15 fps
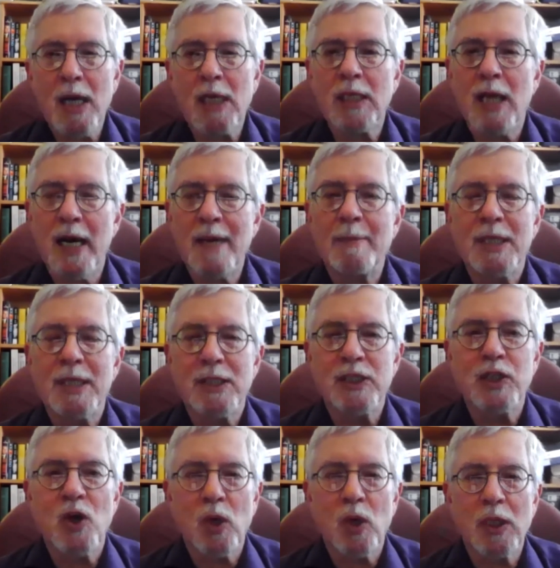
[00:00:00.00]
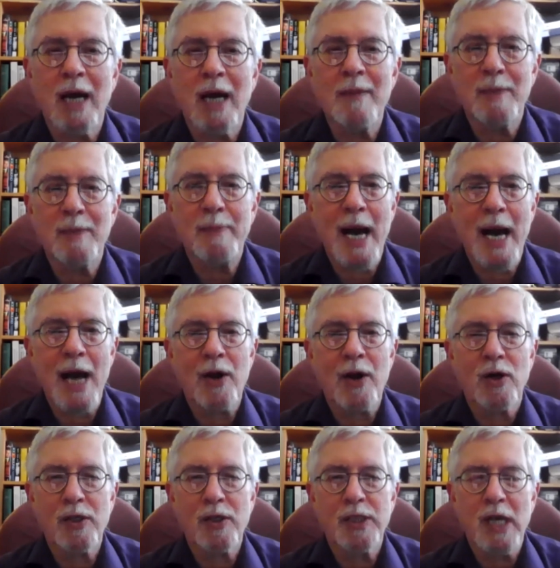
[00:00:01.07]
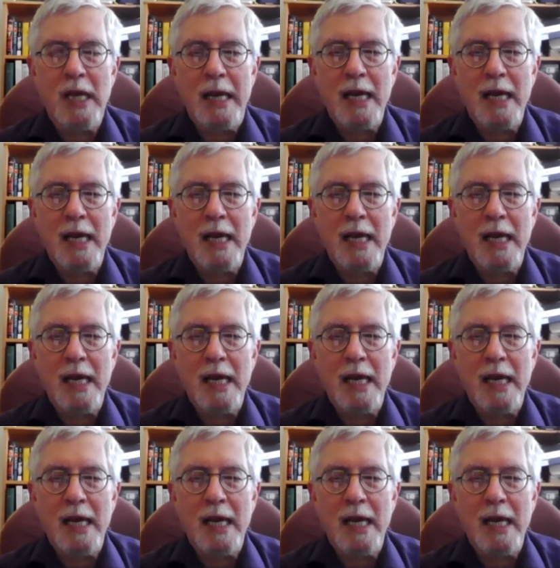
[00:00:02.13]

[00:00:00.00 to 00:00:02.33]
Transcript: climate, climate patterns,